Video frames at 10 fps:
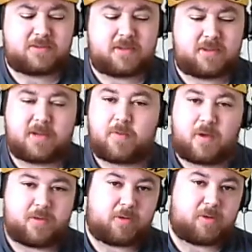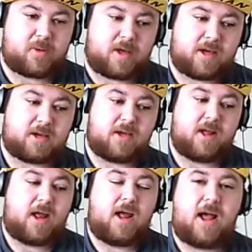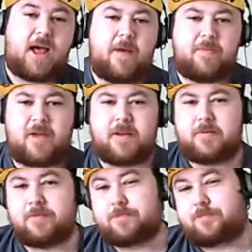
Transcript: I think, part of the goodie bag, and then